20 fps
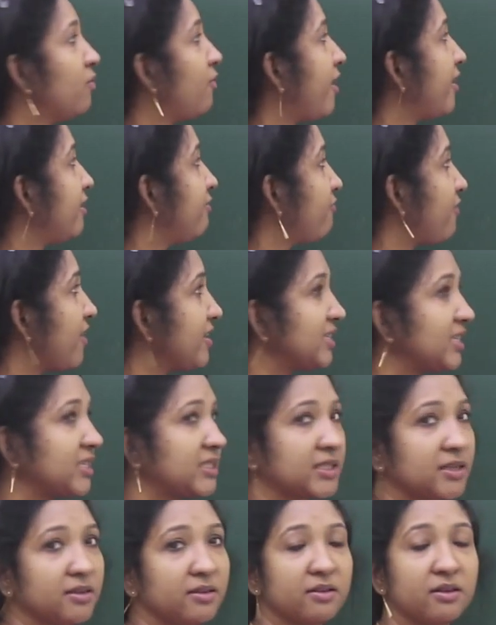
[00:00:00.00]
What
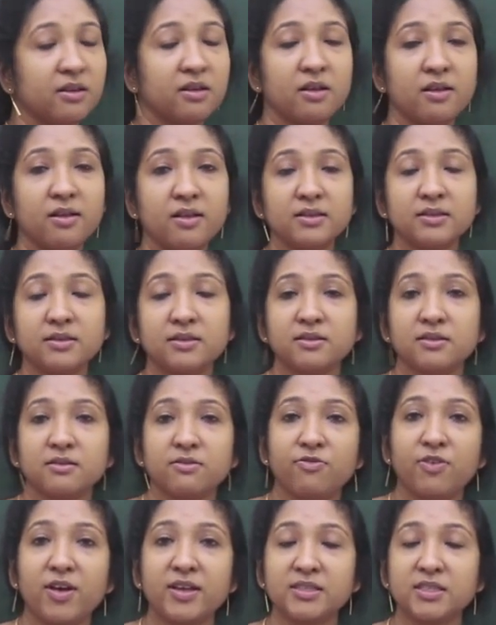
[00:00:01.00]
first?
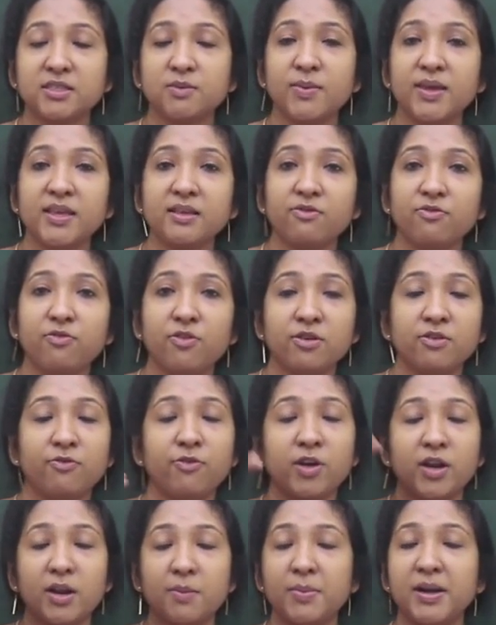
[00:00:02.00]
First means
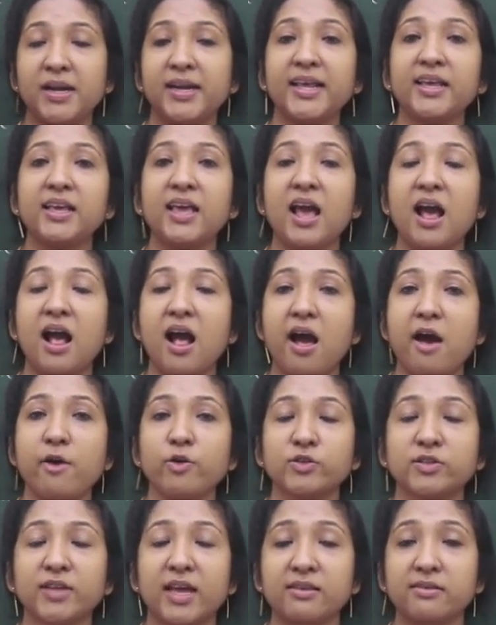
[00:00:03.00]
for a building a
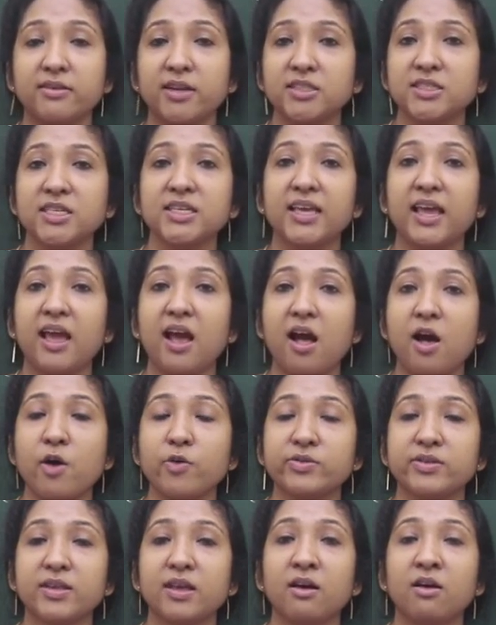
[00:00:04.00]
house, constructing a
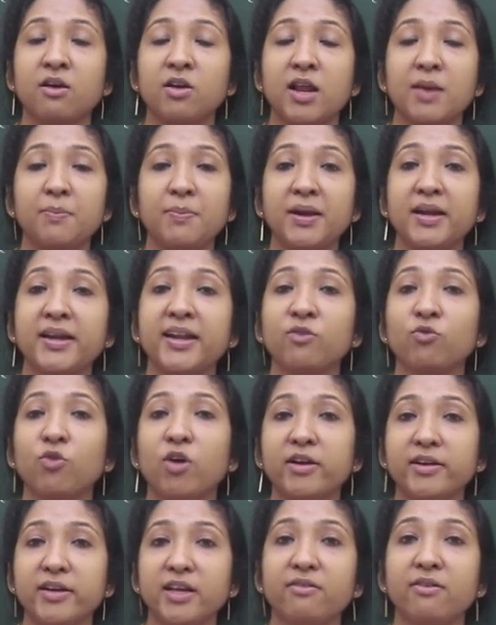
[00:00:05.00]
house or a building,
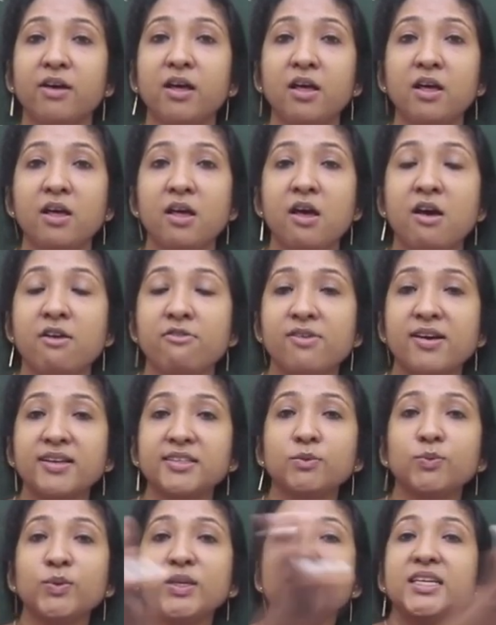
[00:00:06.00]
whatever,
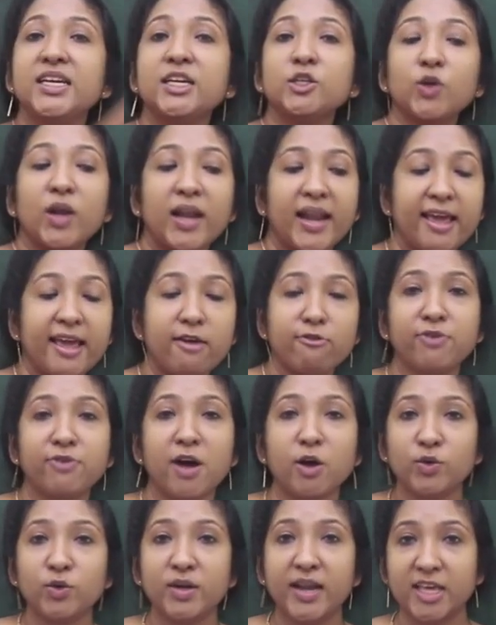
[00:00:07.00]
first we need to lay
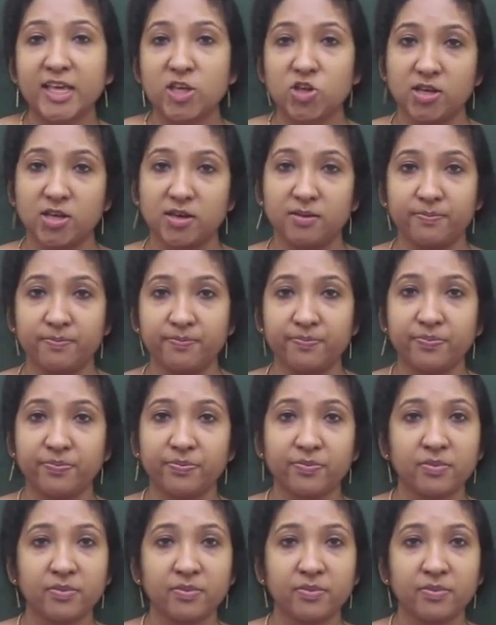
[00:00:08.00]
foundation.